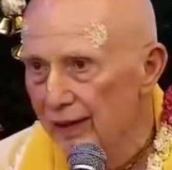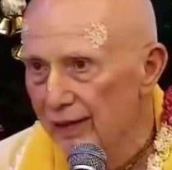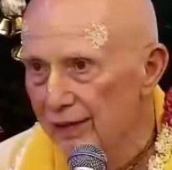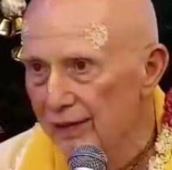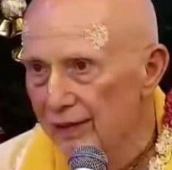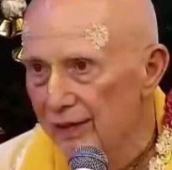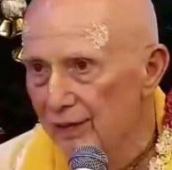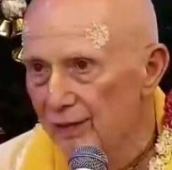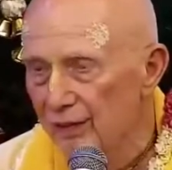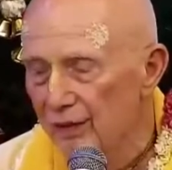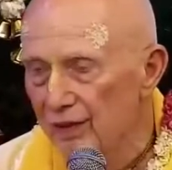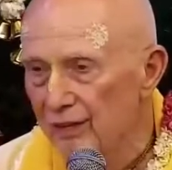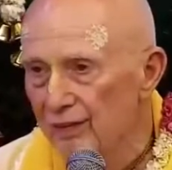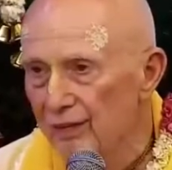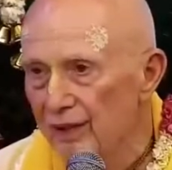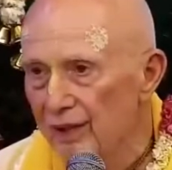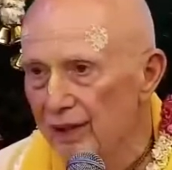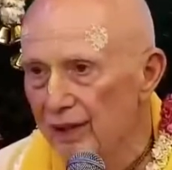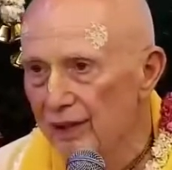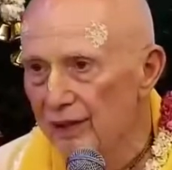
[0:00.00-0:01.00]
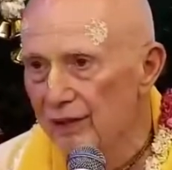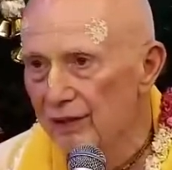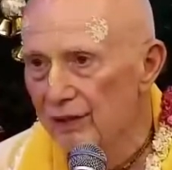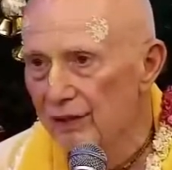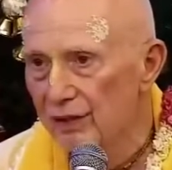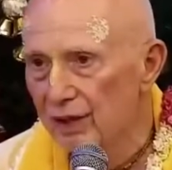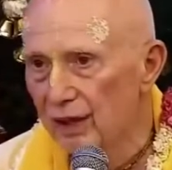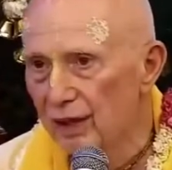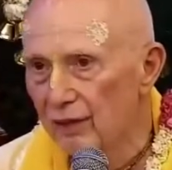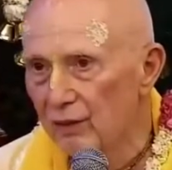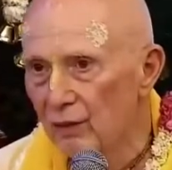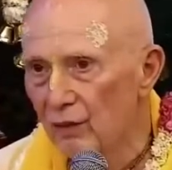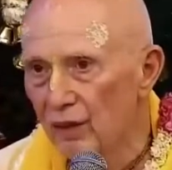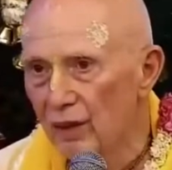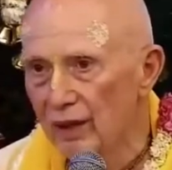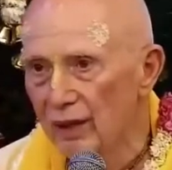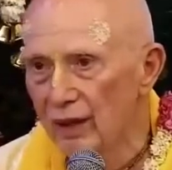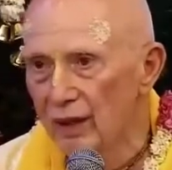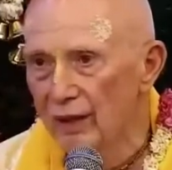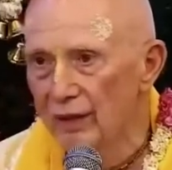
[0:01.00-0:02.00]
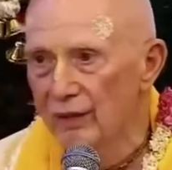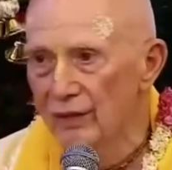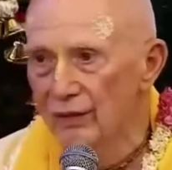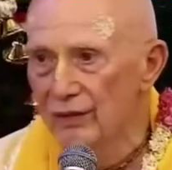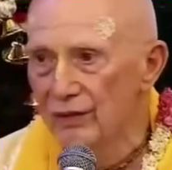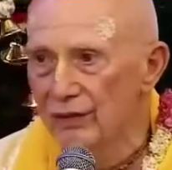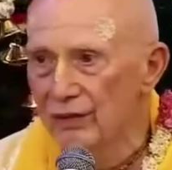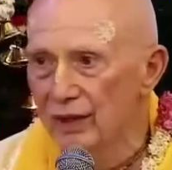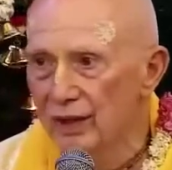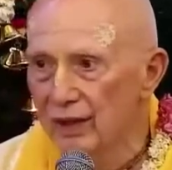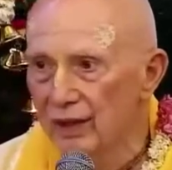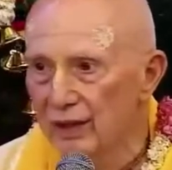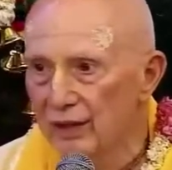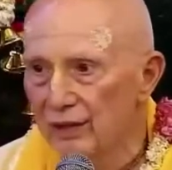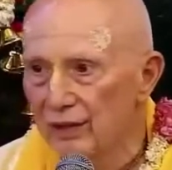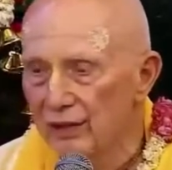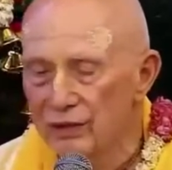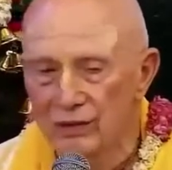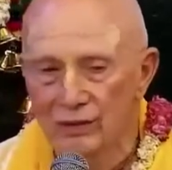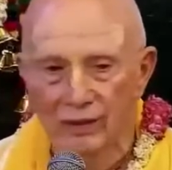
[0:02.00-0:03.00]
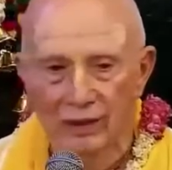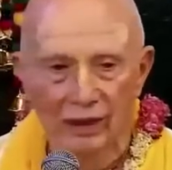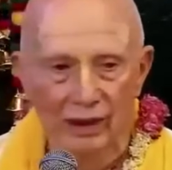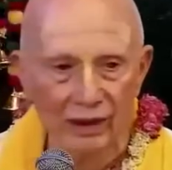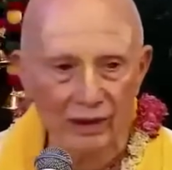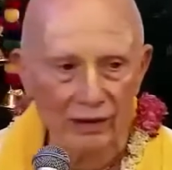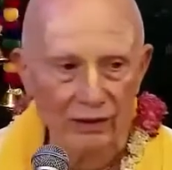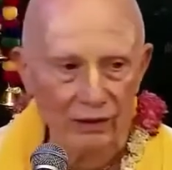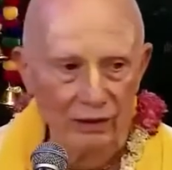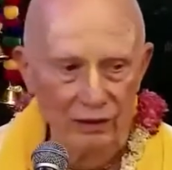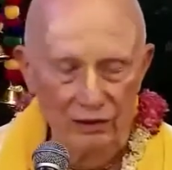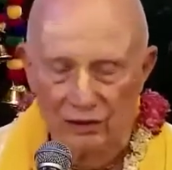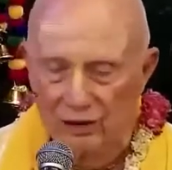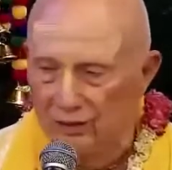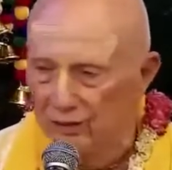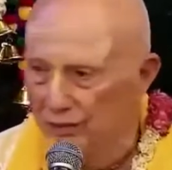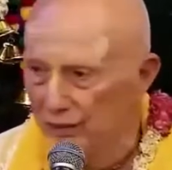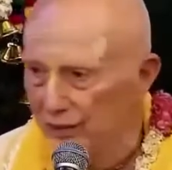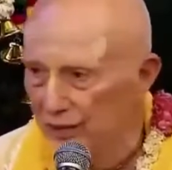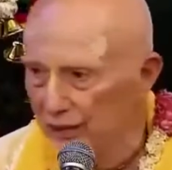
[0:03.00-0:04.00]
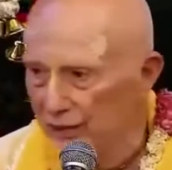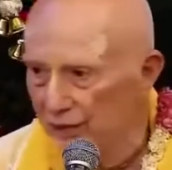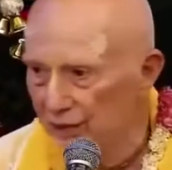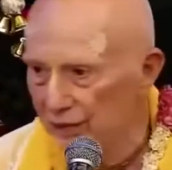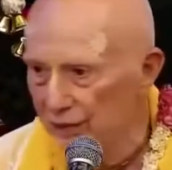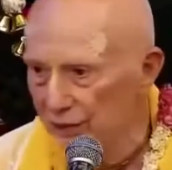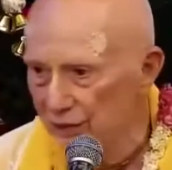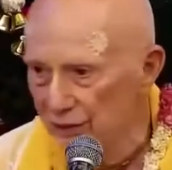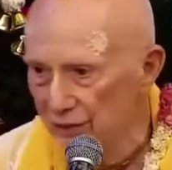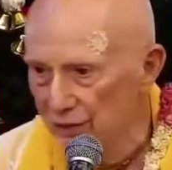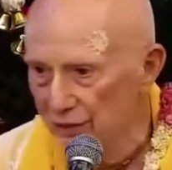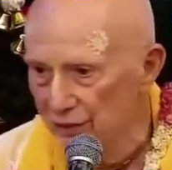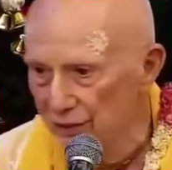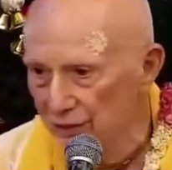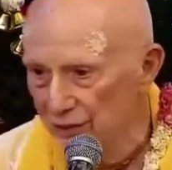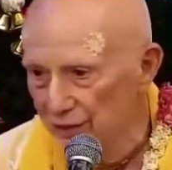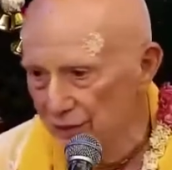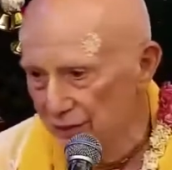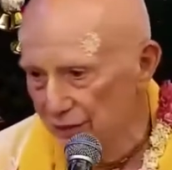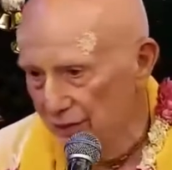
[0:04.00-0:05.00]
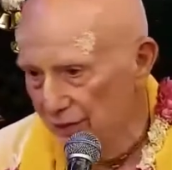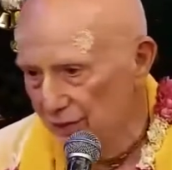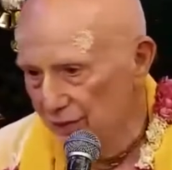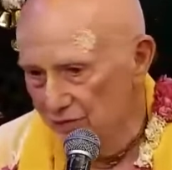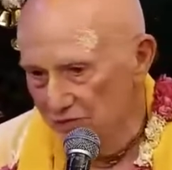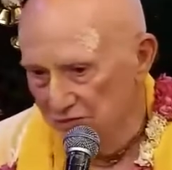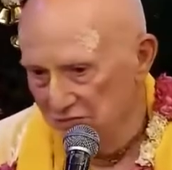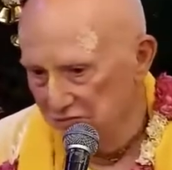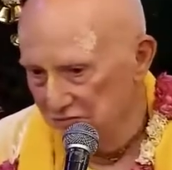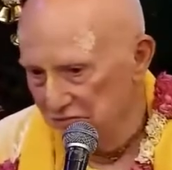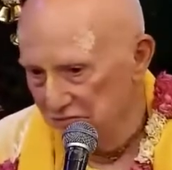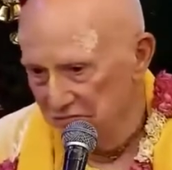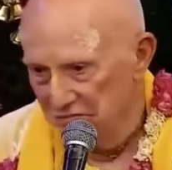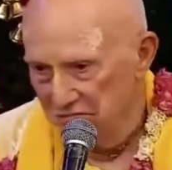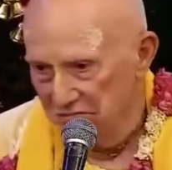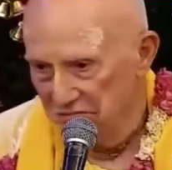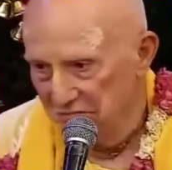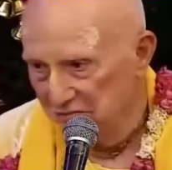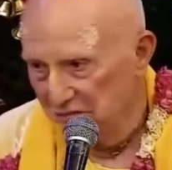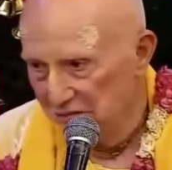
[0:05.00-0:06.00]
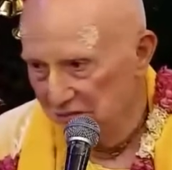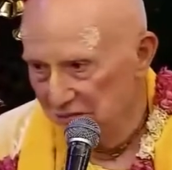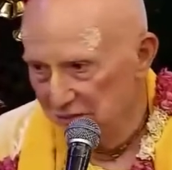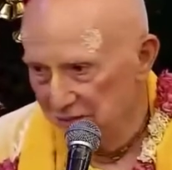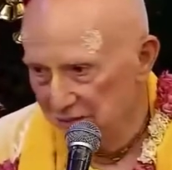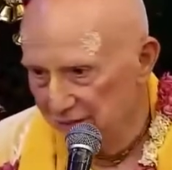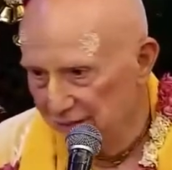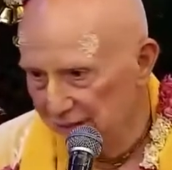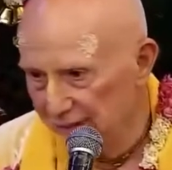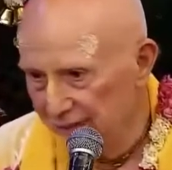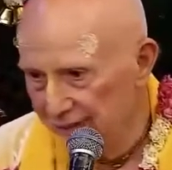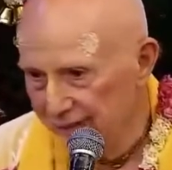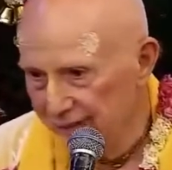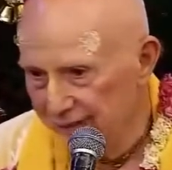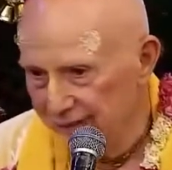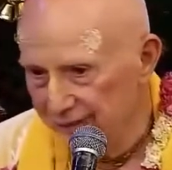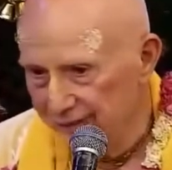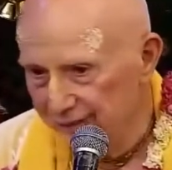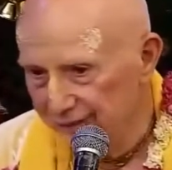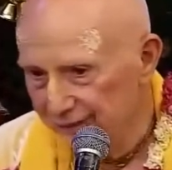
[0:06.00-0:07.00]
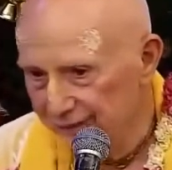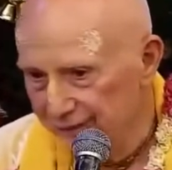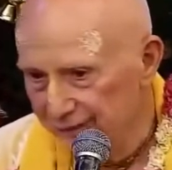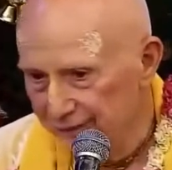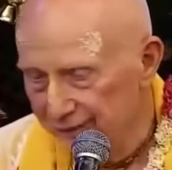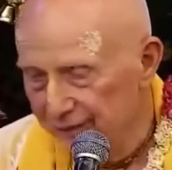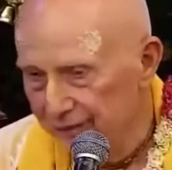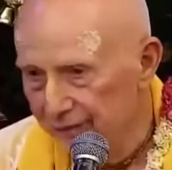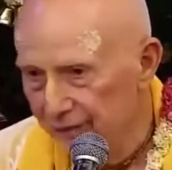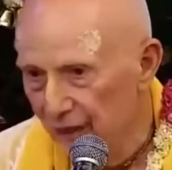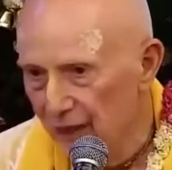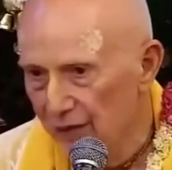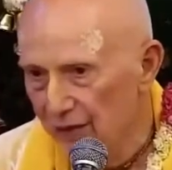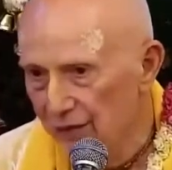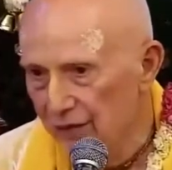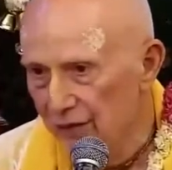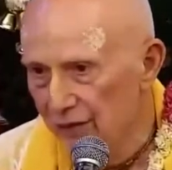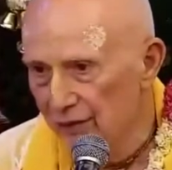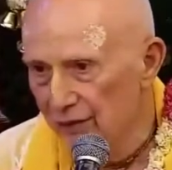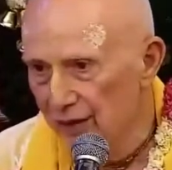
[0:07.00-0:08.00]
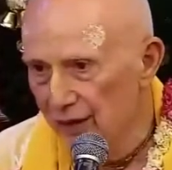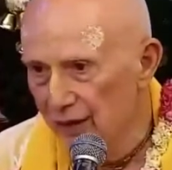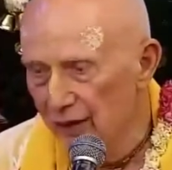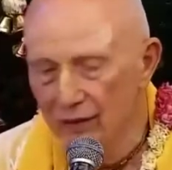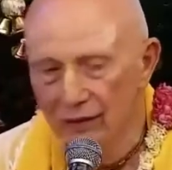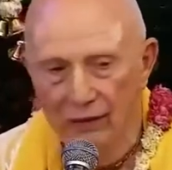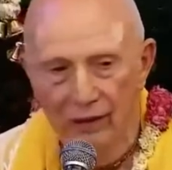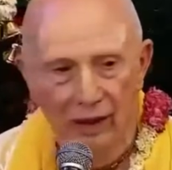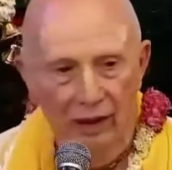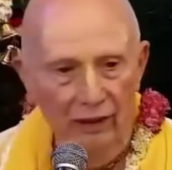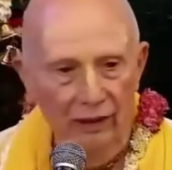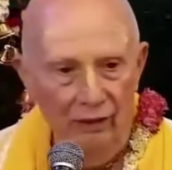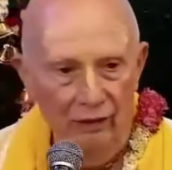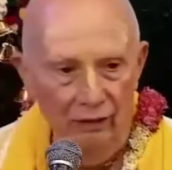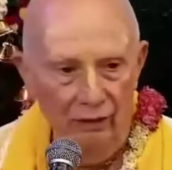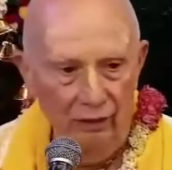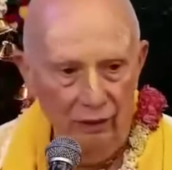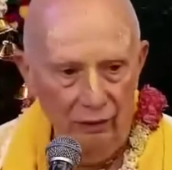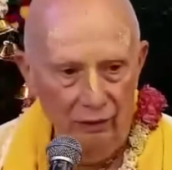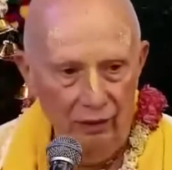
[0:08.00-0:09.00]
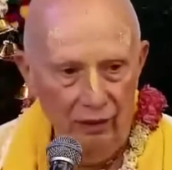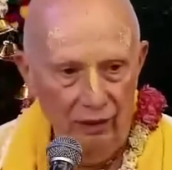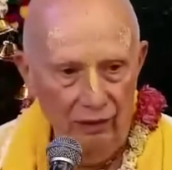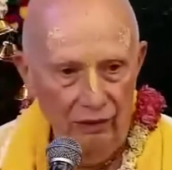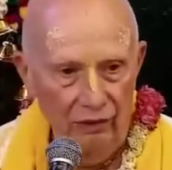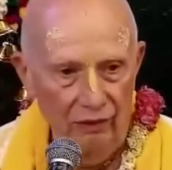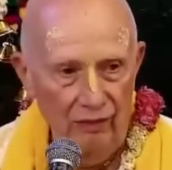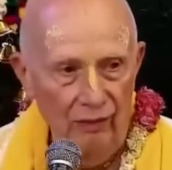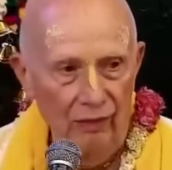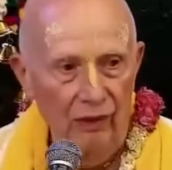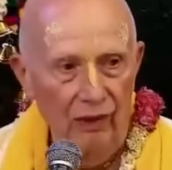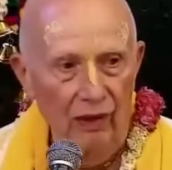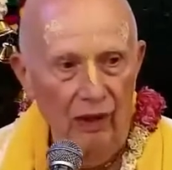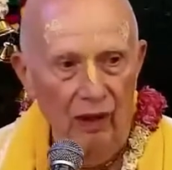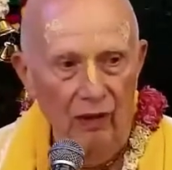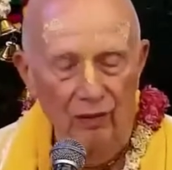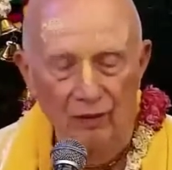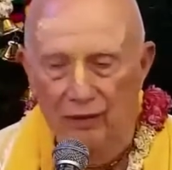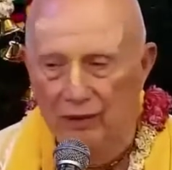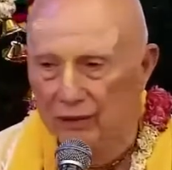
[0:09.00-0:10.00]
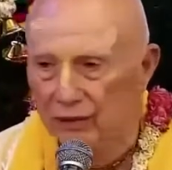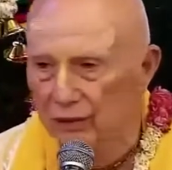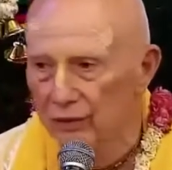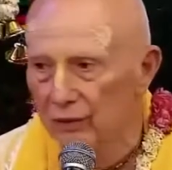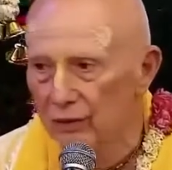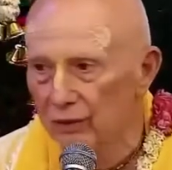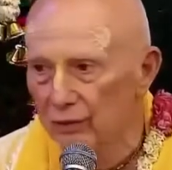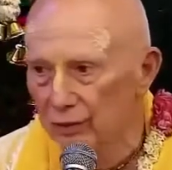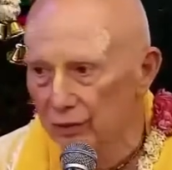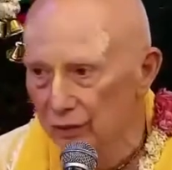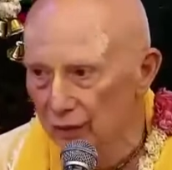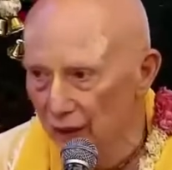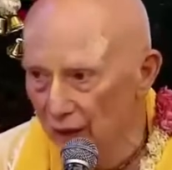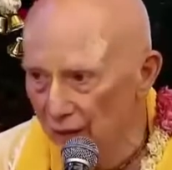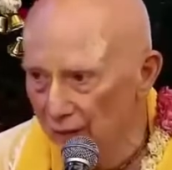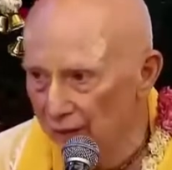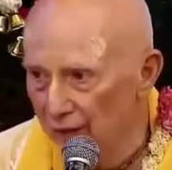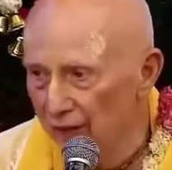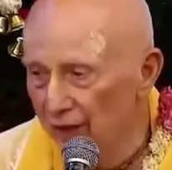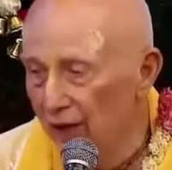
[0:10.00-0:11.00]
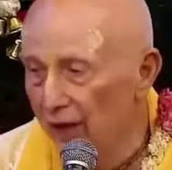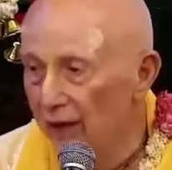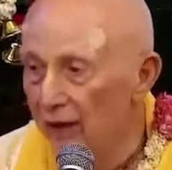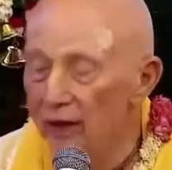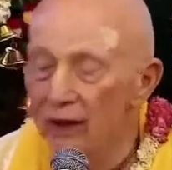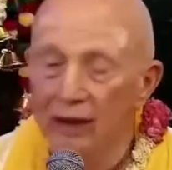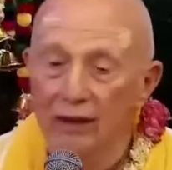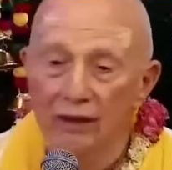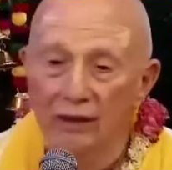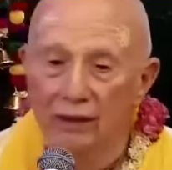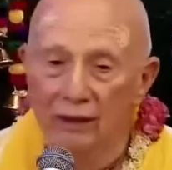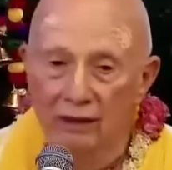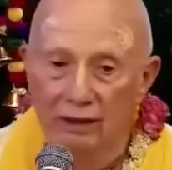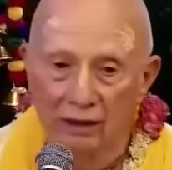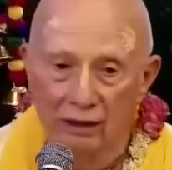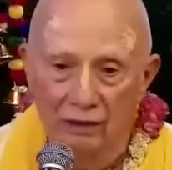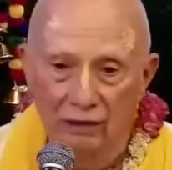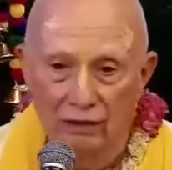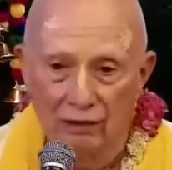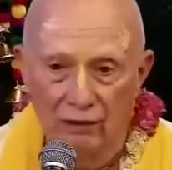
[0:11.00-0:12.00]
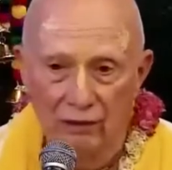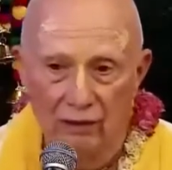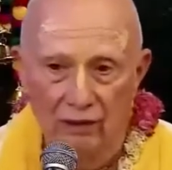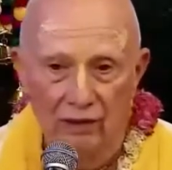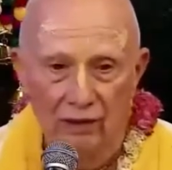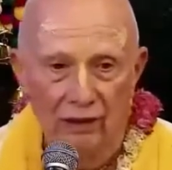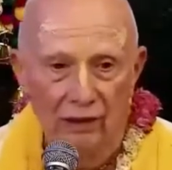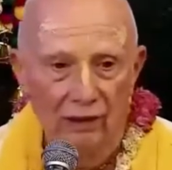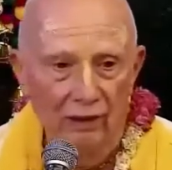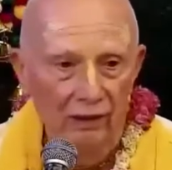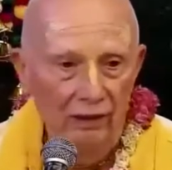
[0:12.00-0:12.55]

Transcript: it simply means that one understands its relationship with the source. That's all. Manaso deho geho yokichu mor arpitu hudapade nanda kishor.